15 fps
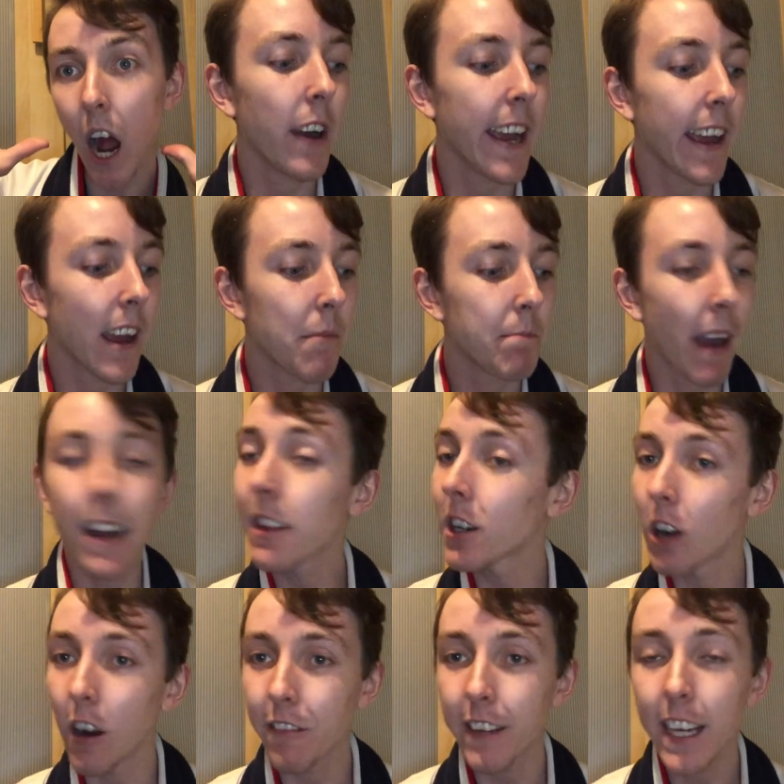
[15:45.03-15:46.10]
And back to
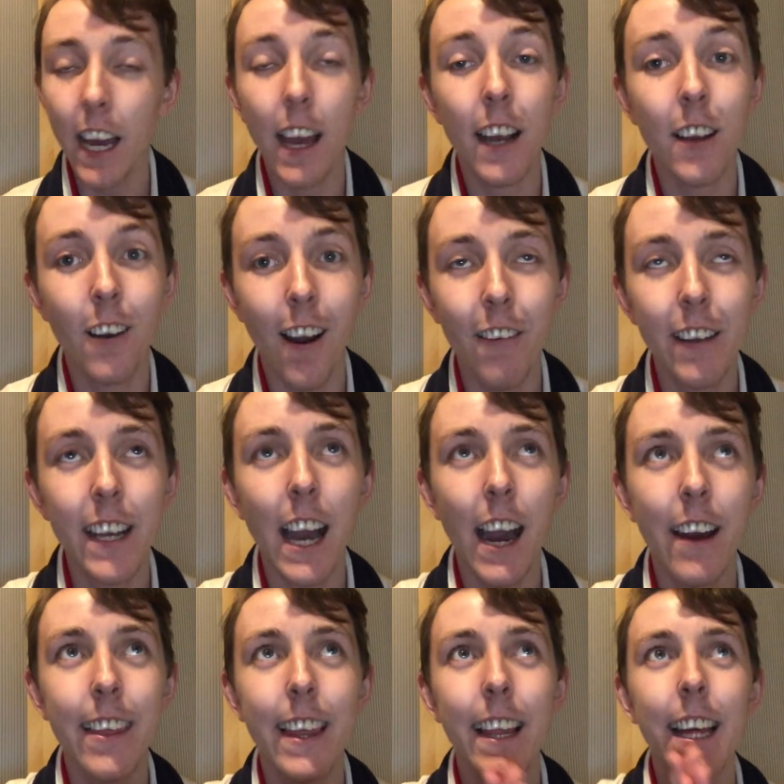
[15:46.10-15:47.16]
Goffy. Goffy
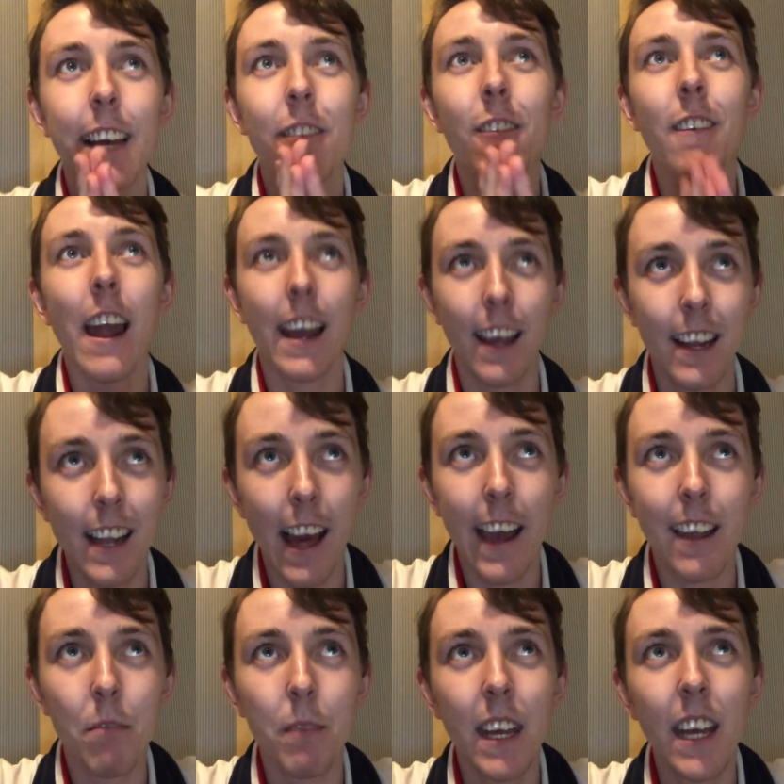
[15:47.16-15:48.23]
actually
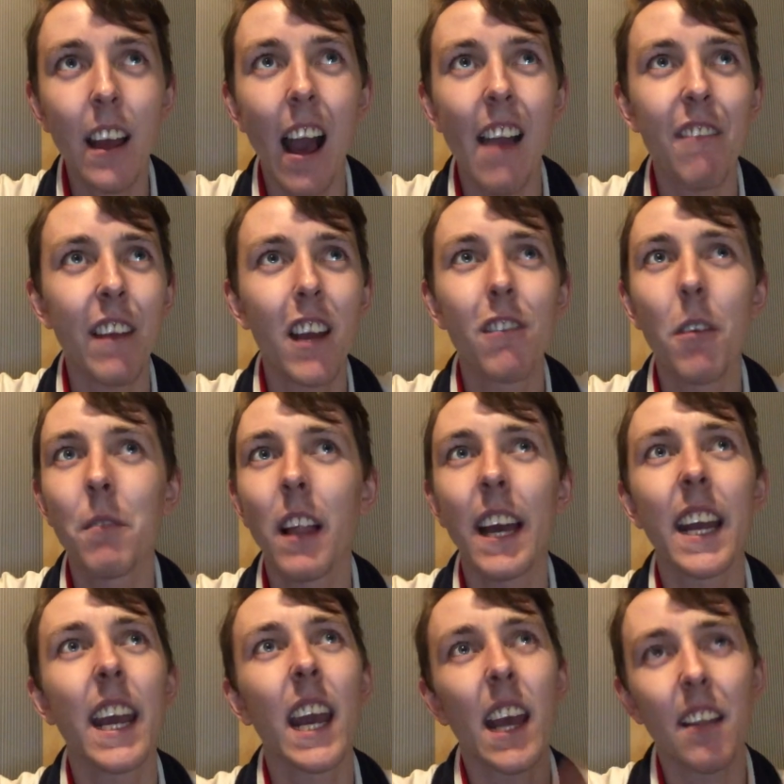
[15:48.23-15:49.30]
recognized me, I think, from
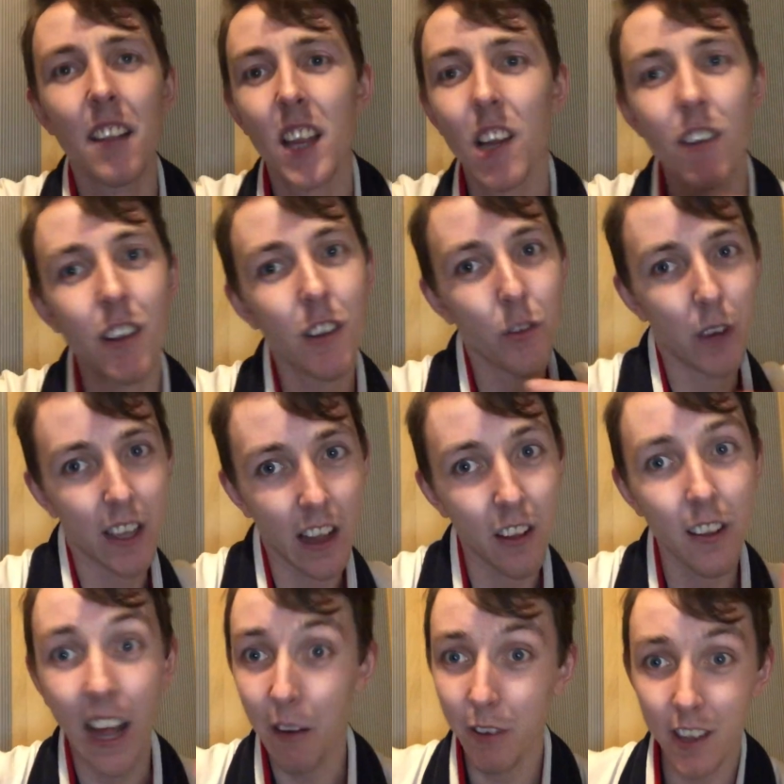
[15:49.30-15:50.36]
like Insta and Twitter,
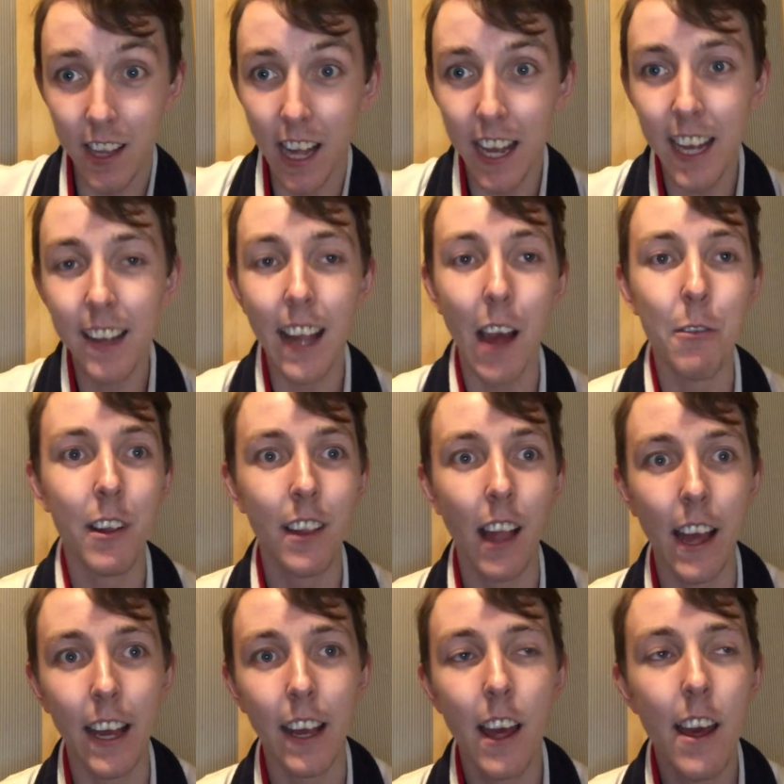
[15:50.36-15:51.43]
so that was nice. I was
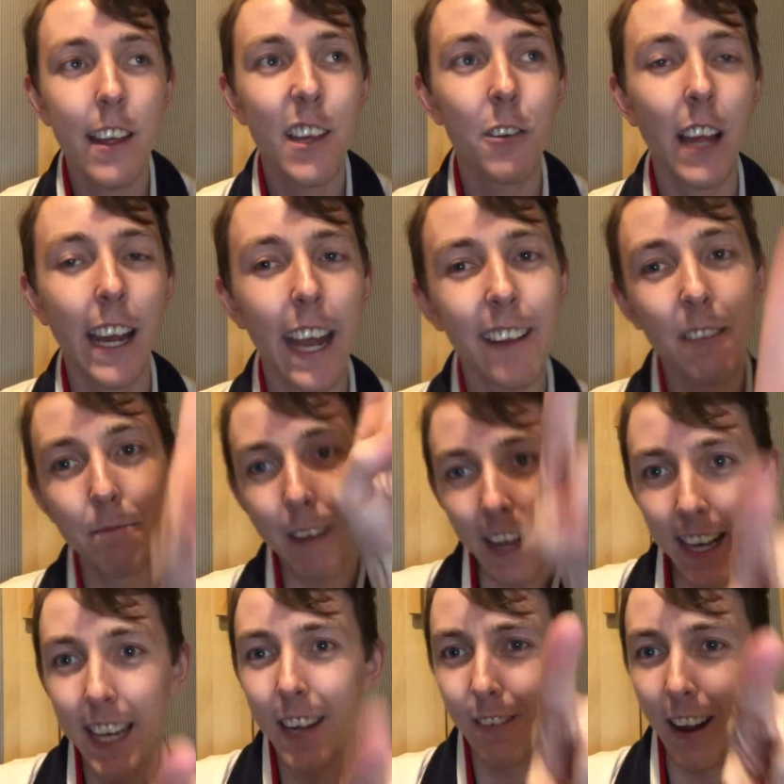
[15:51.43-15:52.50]
like, she was like, it's
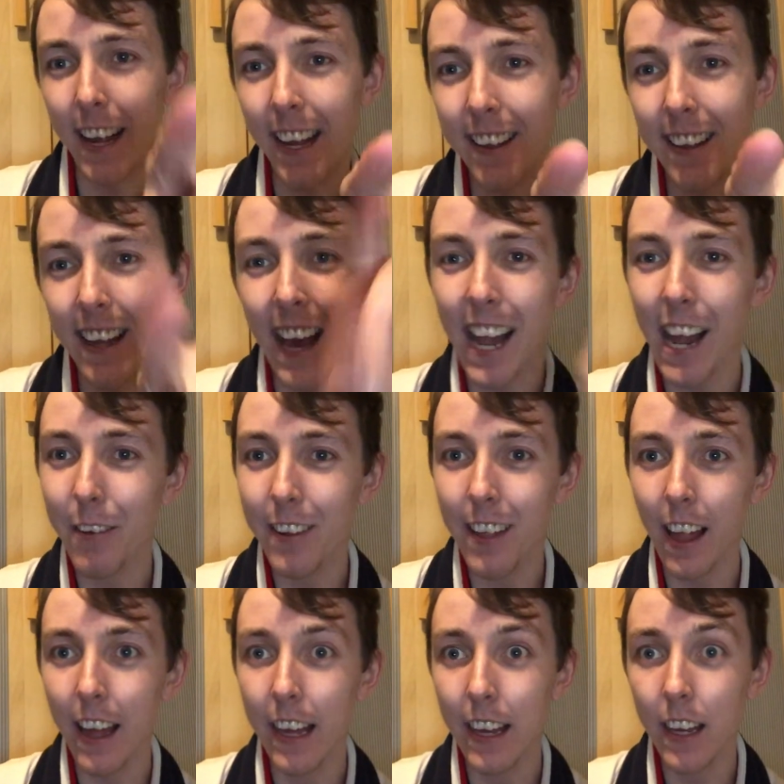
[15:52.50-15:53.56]
Mikey, right, isn't it? And I was
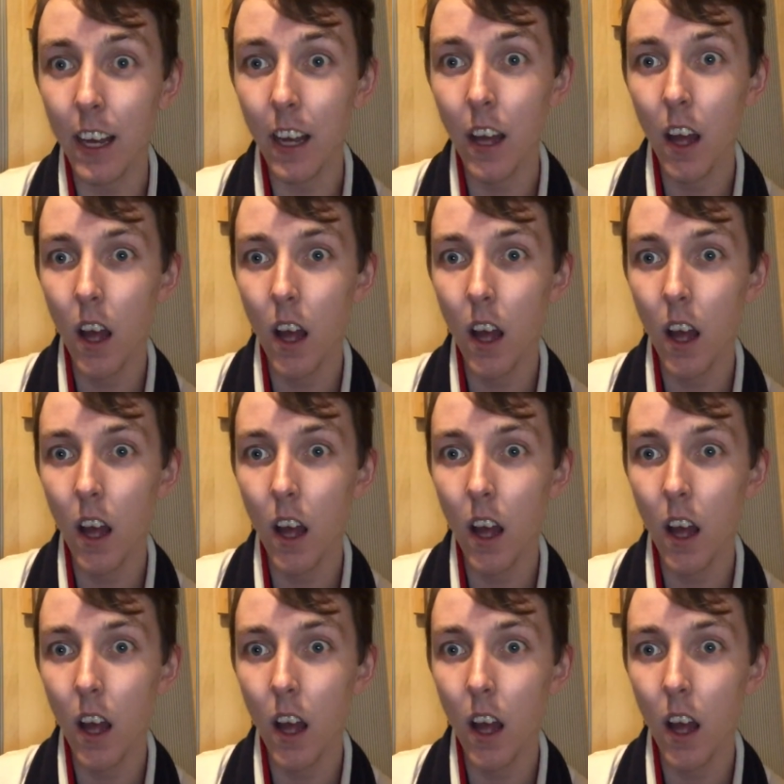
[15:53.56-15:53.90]
like,